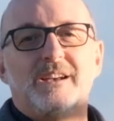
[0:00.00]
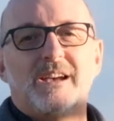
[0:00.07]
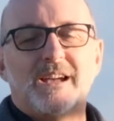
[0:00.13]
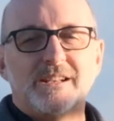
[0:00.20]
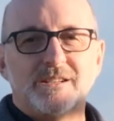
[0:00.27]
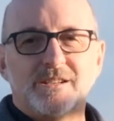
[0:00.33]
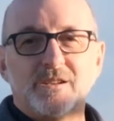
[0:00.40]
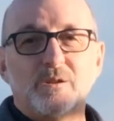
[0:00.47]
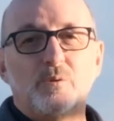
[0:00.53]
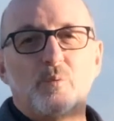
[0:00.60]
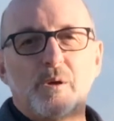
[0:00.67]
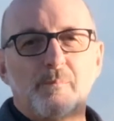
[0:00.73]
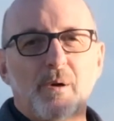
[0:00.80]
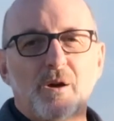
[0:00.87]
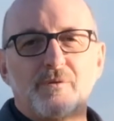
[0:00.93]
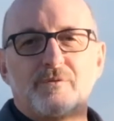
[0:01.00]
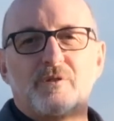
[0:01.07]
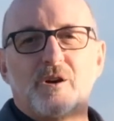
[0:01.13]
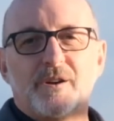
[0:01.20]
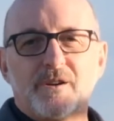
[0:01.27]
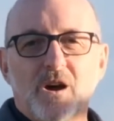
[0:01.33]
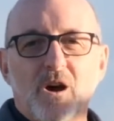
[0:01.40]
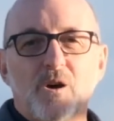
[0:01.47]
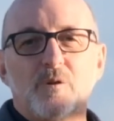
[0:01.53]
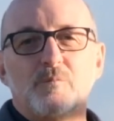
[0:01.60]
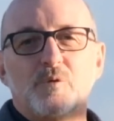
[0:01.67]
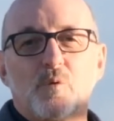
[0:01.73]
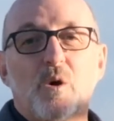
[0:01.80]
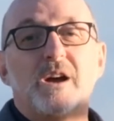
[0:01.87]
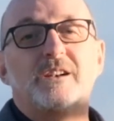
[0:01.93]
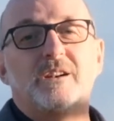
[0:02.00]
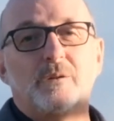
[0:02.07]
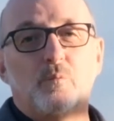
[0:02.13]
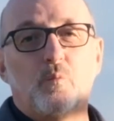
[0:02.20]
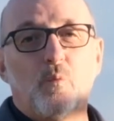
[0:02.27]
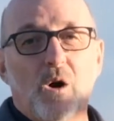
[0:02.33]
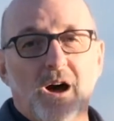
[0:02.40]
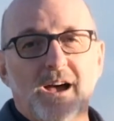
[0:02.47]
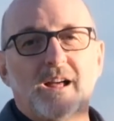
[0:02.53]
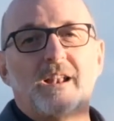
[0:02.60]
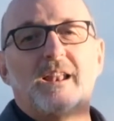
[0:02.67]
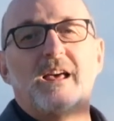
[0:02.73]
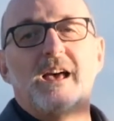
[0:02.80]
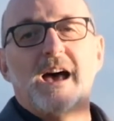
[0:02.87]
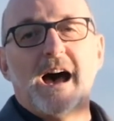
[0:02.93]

until we both got home quite a while